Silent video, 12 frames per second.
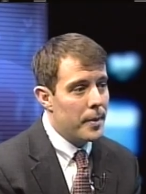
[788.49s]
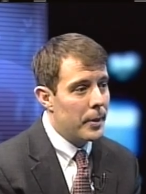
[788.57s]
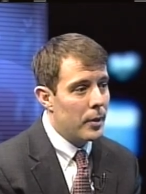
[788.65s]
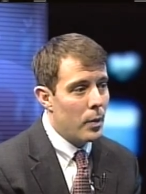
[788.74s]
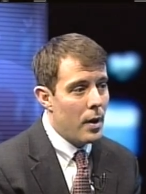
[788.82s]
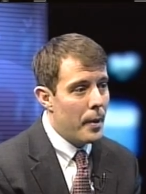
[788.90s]
that
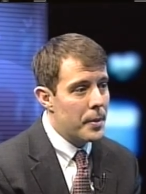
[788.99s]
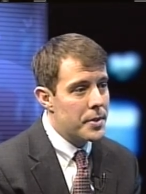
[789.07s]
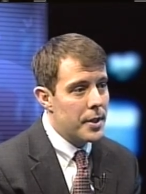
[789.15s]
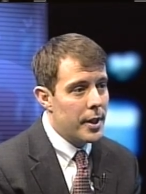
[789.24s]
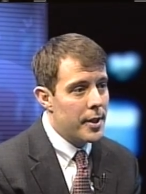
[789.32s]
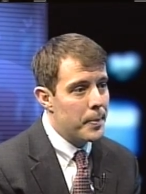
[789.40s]
we're always
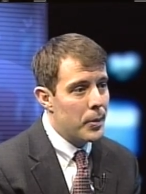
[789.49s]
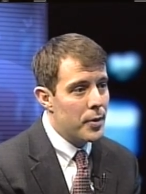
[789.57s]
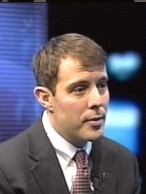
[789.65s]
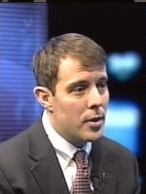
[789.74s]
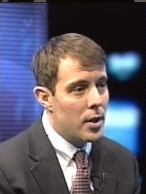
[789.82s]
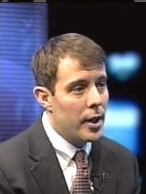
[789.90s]
seeking to
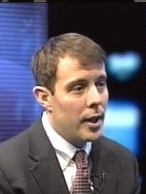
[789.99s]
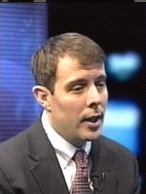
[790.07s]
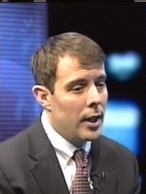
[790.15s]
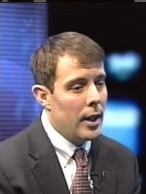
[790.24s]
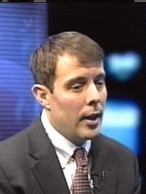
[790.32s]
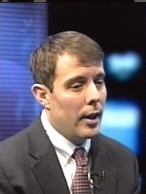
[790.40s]
improve on.
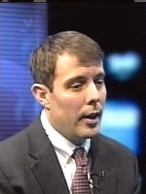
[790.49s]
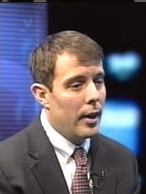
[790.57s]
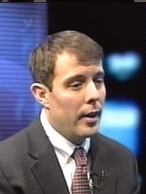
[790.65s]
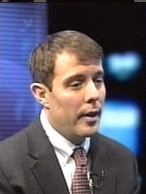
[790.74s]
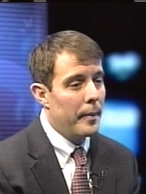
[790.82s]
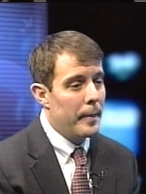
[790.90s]

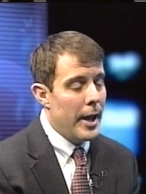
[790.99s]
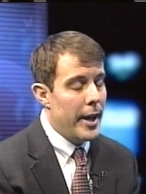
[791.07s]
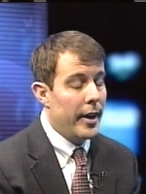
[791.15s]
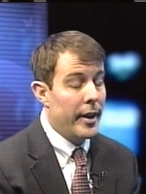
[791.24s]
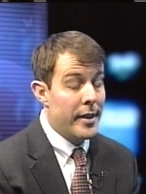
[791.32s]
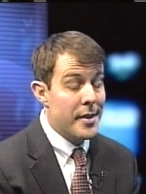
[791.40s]
And
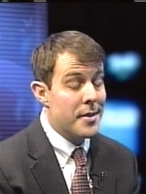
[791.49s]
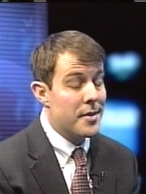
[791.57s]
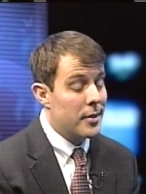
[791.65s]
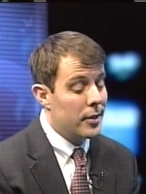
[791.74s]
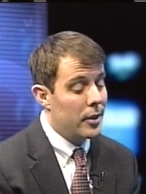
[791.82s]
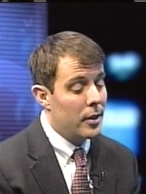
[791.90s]
it
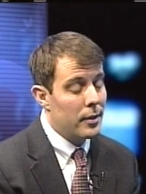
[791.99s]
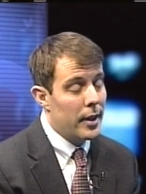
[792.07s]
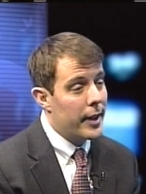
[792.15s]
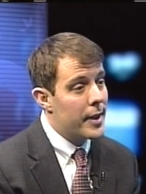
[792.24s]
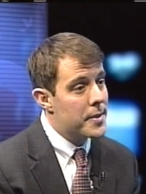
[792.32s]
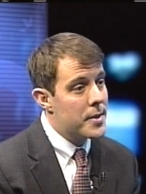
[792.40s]
is, you know, like
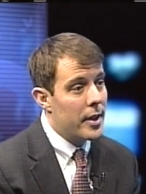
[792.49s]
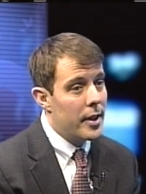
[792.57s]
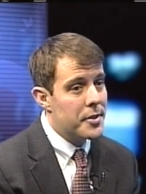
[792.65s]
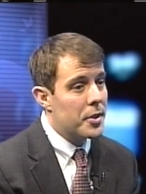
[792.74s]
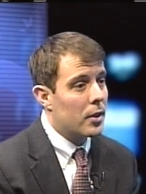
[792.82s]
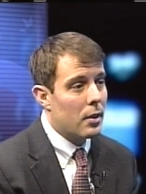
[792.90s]
I said,
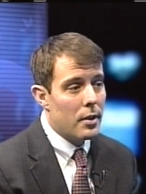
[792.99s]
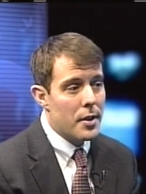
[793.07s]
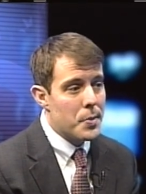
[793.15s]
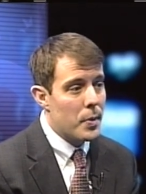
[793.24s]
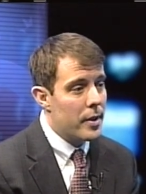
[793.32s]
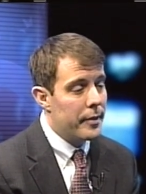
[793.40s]
it's a career's
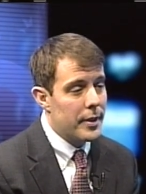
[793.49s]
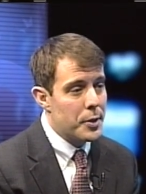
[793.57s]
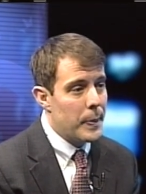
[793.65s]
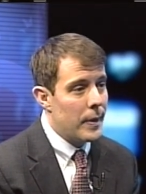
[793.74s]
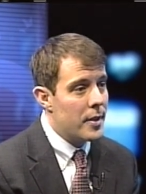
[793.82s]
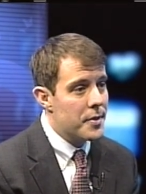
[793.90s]
worth of
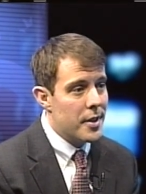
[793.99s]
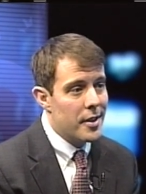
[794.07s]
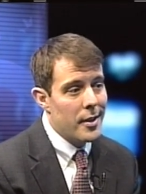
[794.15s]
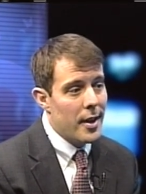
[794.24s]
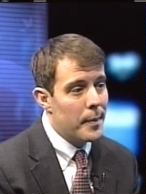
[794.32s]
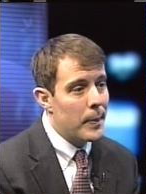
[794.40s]
experience in
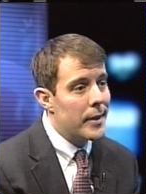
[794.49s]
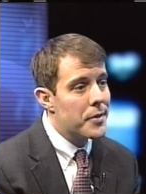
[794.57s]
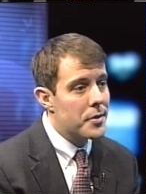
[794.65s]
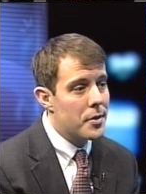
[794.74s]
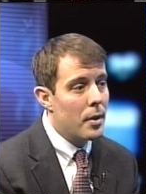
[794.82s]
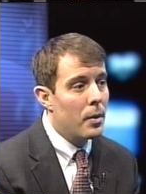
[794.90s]
9 months.
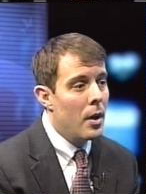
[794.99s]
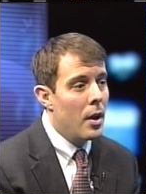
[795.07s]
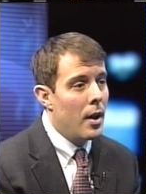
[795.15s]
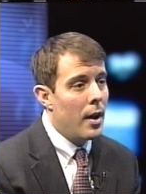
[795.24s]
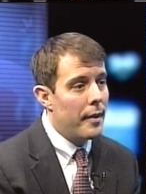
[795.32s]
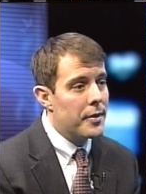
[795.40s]
So
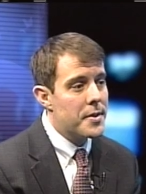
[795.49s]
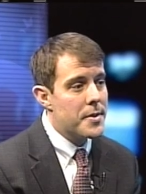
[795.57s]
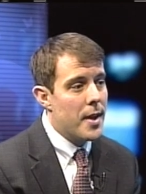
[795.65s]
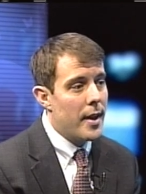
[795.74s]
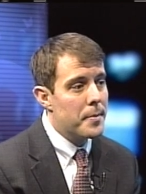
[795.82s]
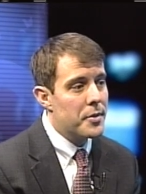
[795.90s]

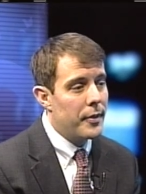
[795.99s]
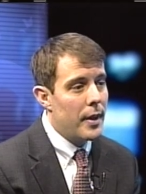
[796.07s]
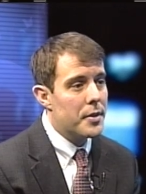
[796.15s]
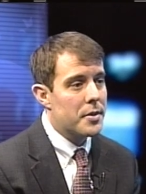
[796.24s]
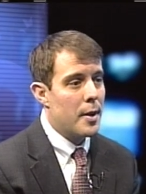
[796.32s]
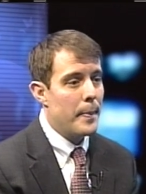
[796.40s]
oftentimes
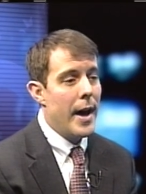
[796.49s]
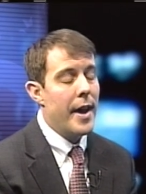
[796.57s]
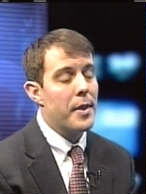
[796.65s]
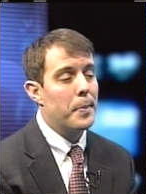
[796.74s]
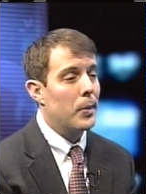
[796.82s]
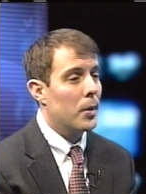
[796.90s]
fellows come out of
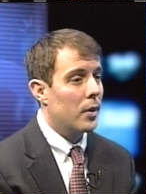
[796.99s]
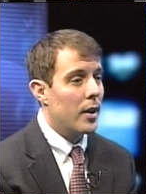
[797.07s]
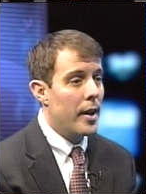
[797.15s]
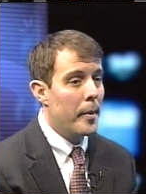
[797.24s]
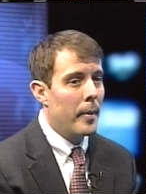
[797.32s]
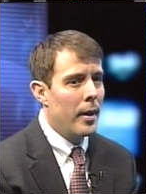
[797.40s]
the
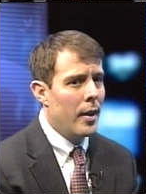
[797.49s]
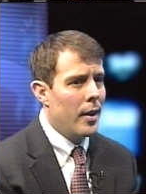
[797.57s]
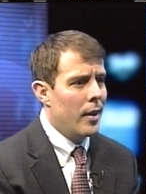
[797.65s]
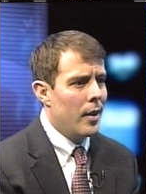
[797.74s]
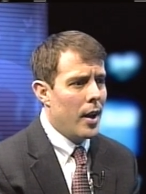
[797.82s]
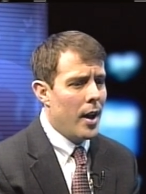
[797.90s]
program
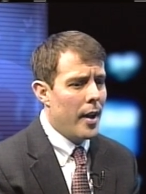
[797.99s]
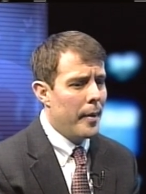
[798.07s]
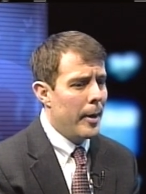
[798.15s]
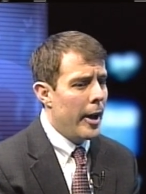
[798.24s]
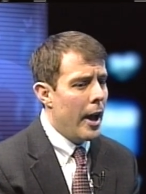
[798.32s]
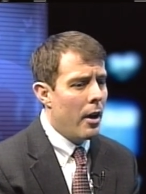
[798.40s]

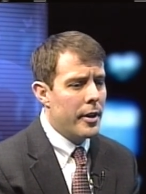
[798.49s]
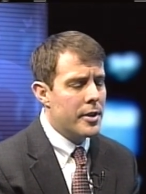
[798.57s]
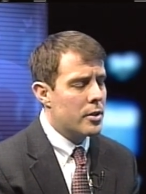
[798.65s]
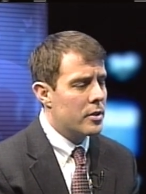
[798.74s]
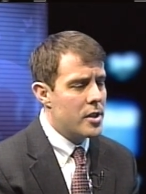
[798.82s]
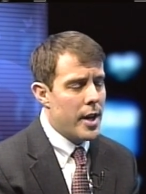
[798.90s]
on a
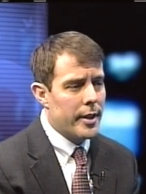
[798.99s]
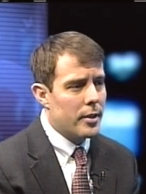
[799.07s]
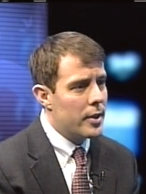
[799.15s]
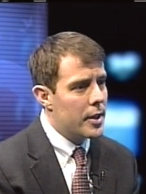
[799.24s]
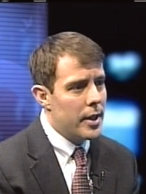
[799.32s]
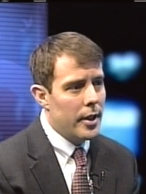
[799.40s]

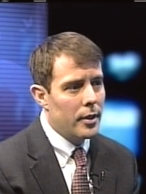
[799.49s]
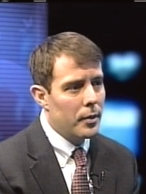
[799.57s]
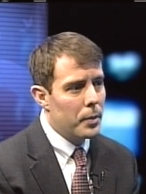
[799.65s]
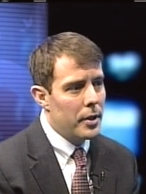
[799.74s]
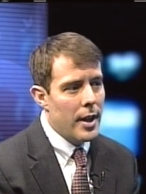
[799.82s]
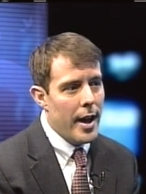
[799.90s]
trajectory that
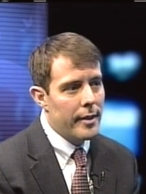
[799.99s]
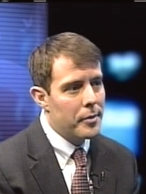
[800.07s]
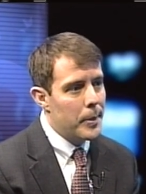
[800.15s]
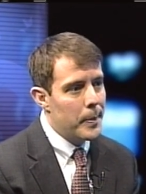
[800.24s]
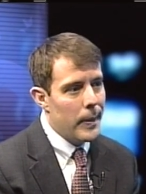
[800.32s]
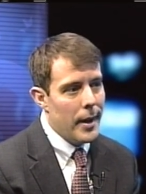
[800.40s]
would not have
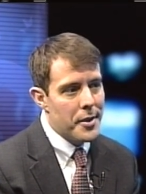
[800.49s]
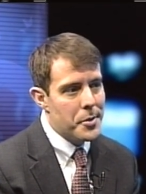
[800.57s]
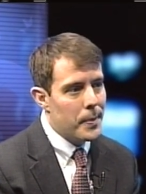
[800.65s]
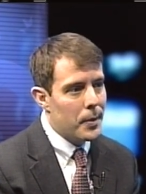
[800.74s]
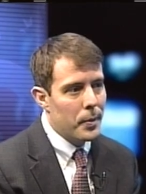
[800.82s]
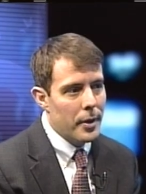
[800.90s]
been
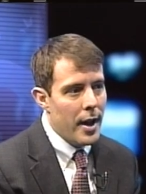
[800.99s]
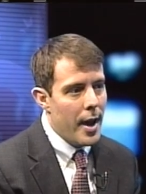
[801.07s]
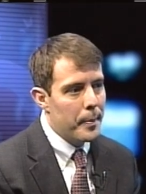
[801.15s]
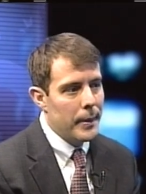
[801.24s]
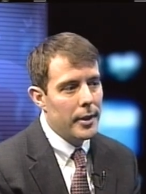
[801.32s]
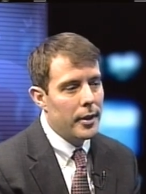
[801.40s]
possible, would not
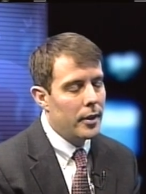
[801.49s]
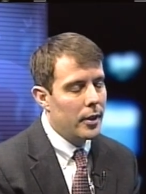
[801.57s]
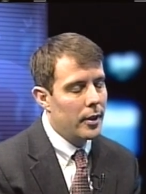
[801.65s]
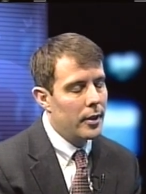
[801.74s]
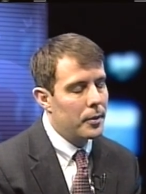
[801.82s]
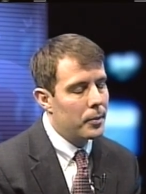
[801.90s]
be
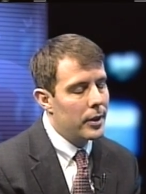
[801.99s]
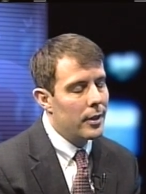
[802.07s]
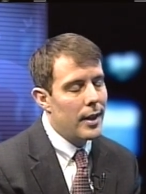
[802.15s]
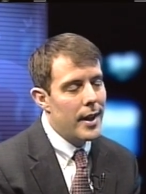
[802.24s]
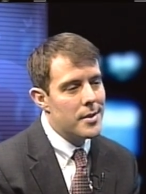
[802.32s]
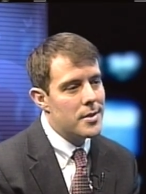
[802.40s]

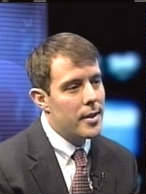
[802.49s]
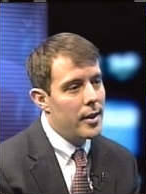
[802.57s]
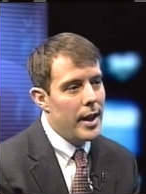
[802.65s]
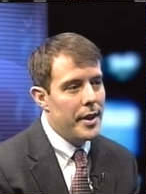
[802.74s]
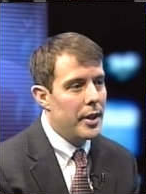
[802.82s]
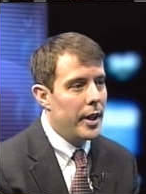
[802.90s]
realized
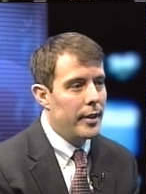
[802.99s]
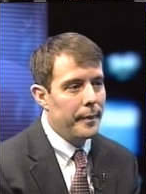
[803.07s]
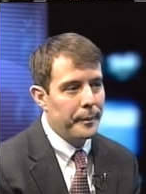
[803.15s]
had they